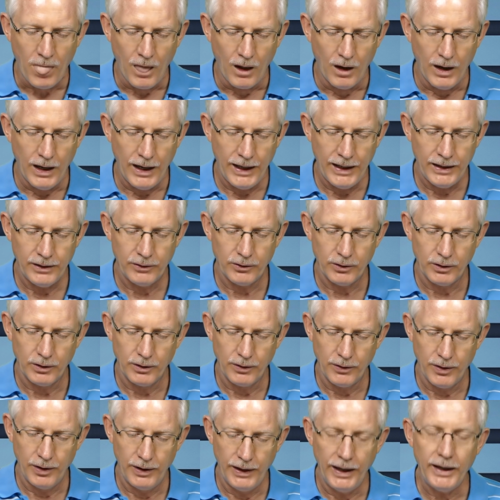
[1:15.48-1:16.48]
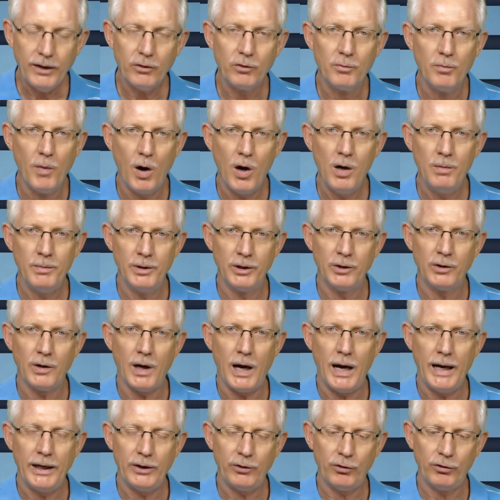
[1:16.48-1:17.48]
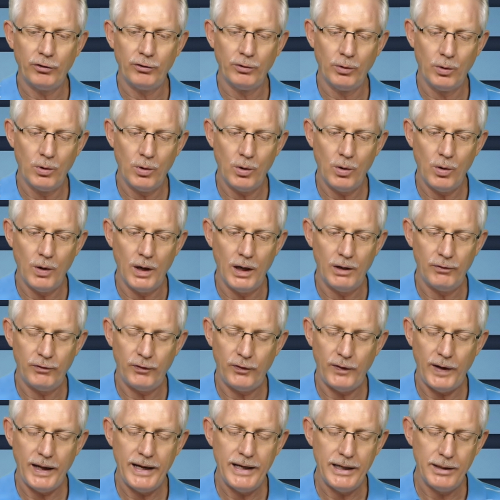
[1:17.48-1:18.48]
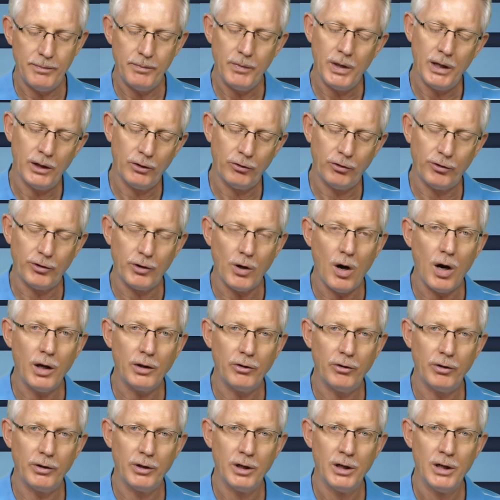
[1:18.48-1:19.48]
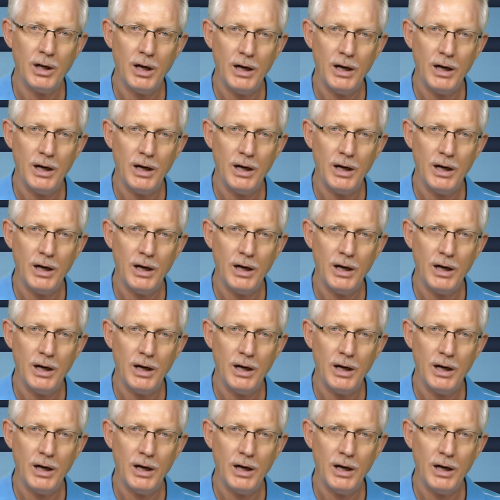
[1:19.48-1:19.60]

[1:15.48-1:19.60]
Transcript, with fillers: And the next moment, I saw a flame that started